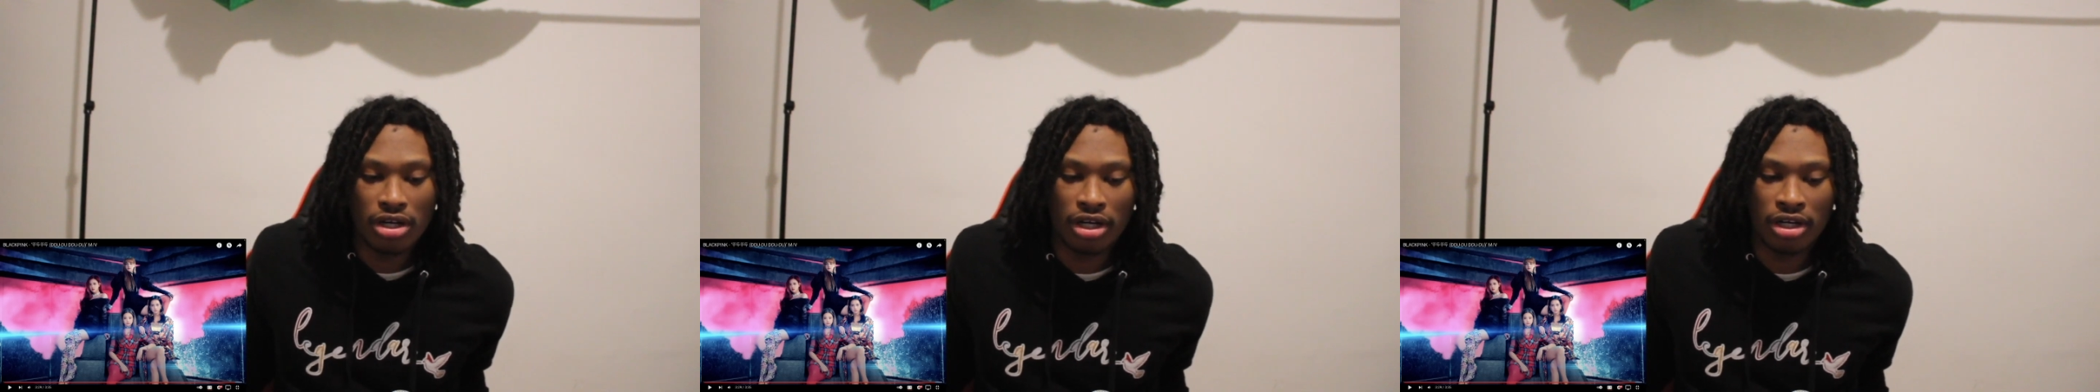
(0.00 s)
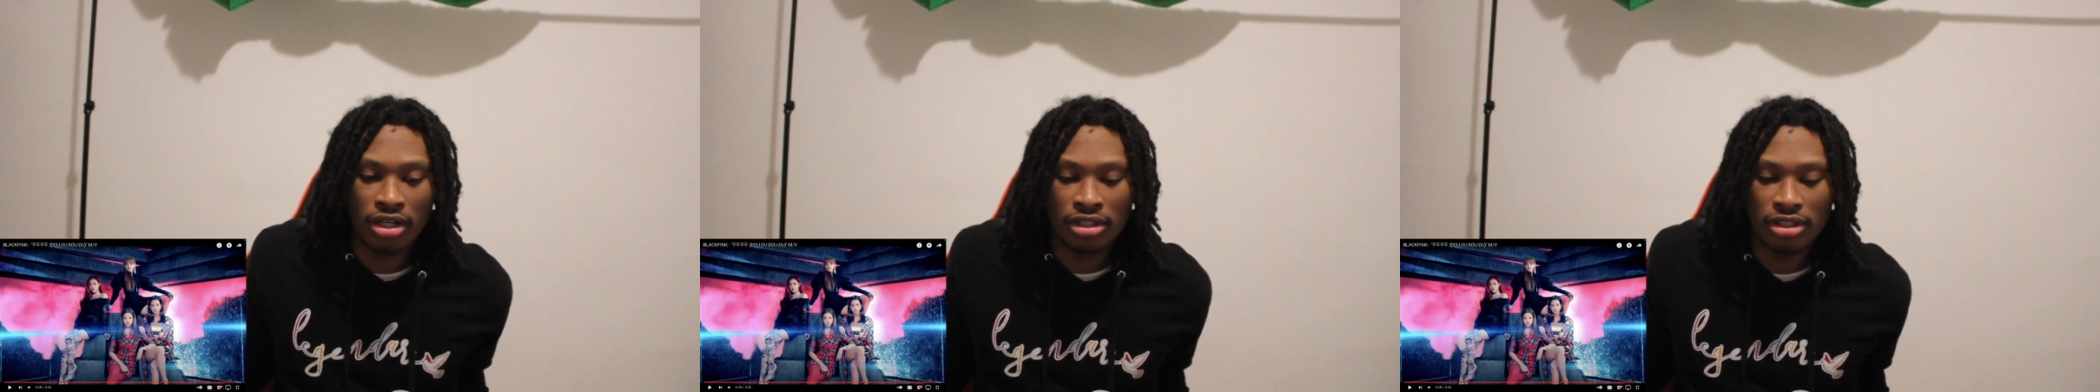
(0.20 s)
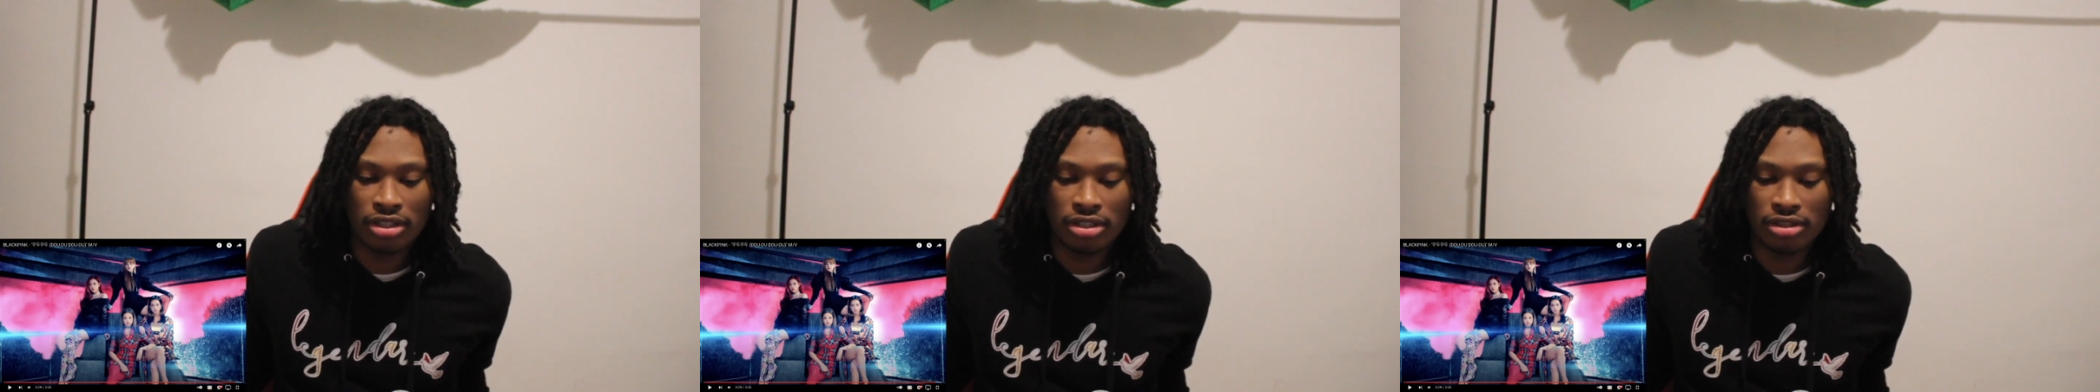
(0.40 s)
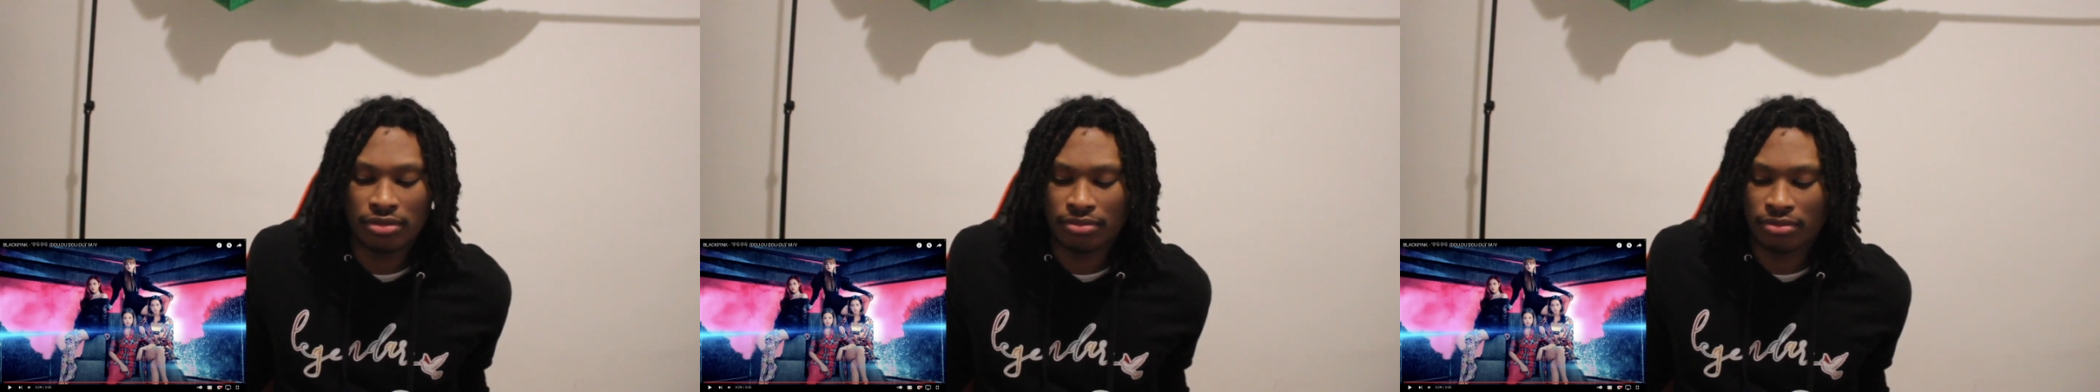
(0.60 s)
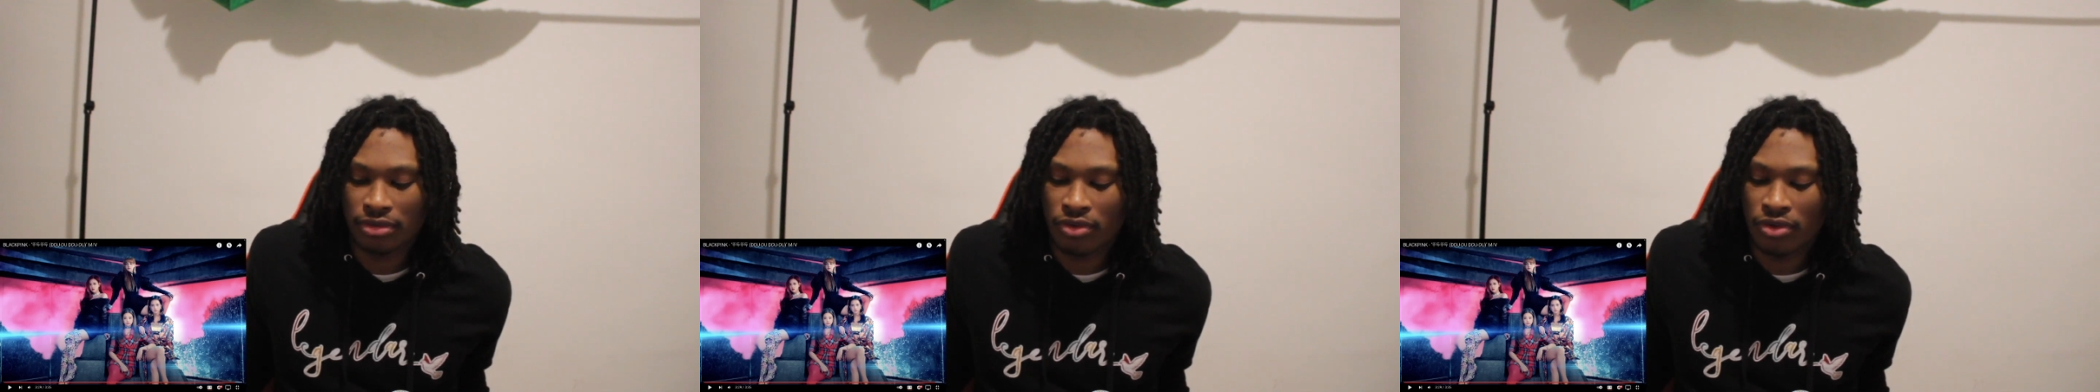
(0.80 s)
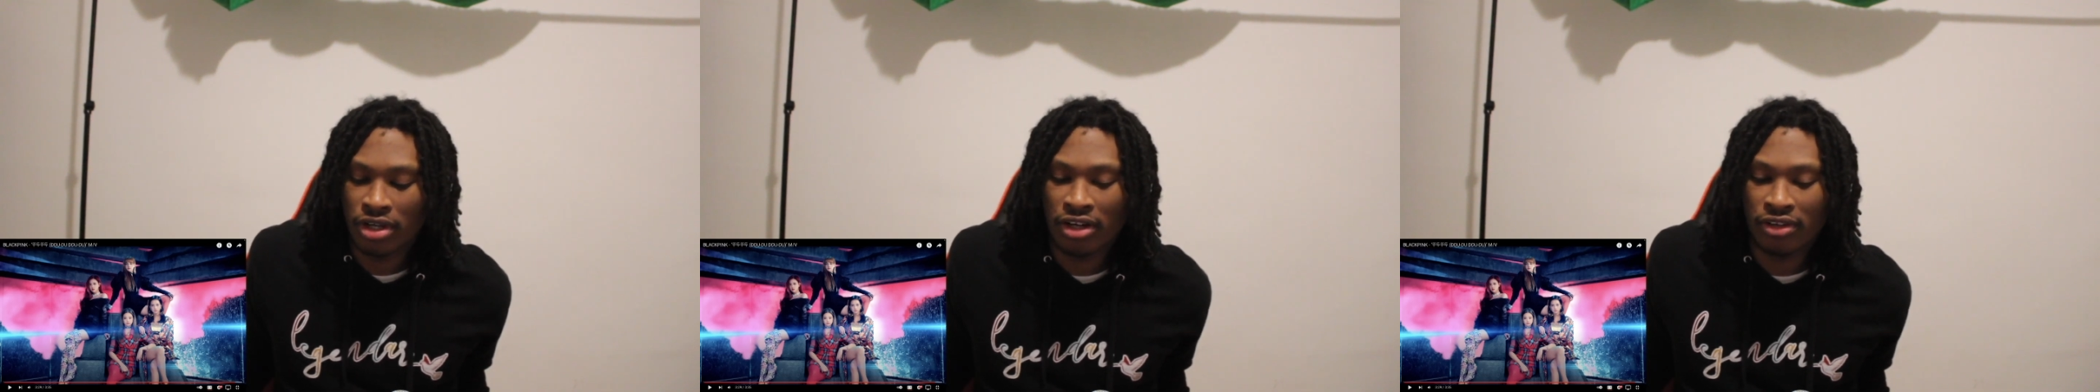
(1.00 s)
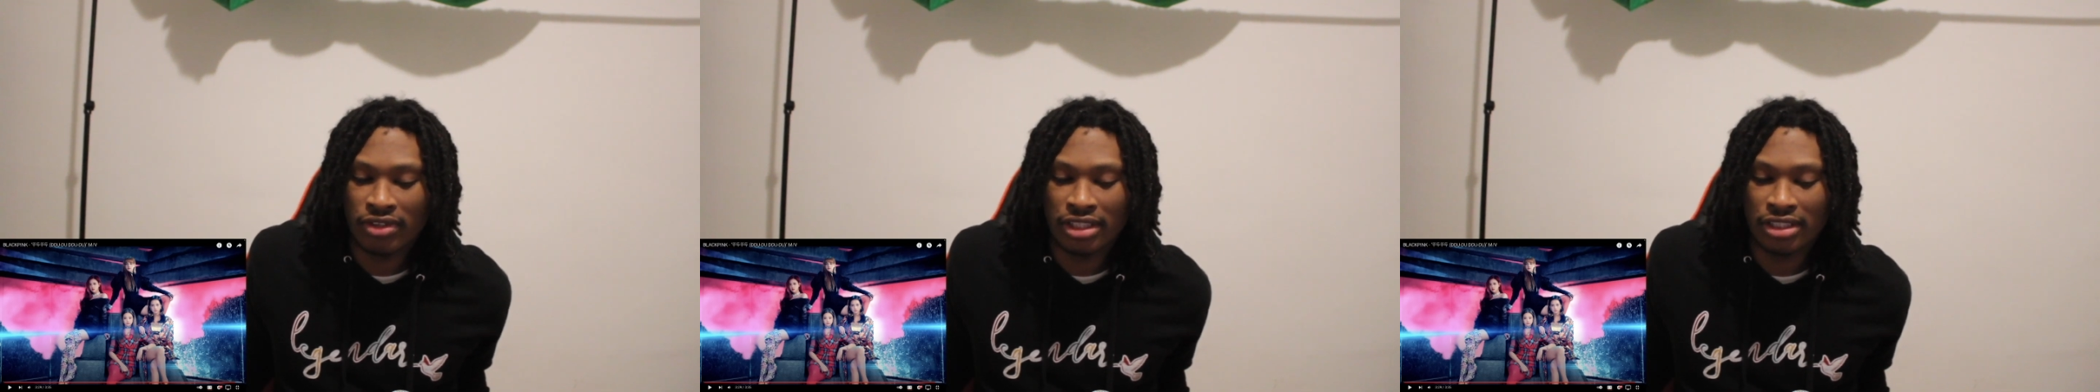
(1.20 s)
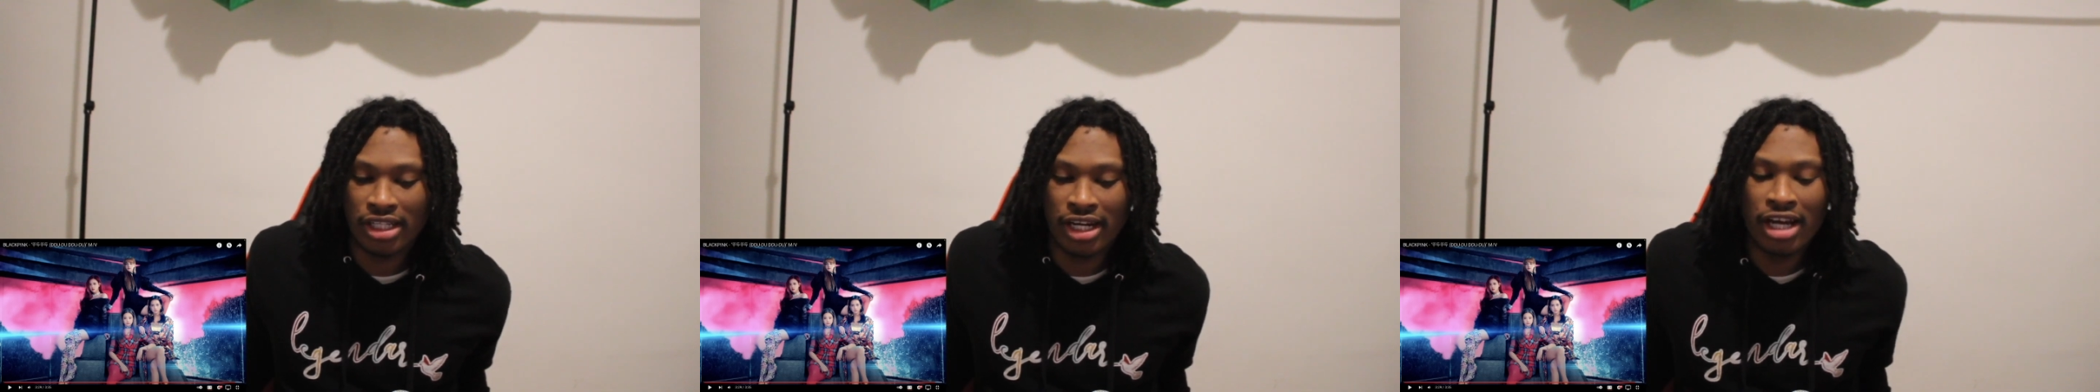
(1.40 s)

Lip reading: What I was gonna say,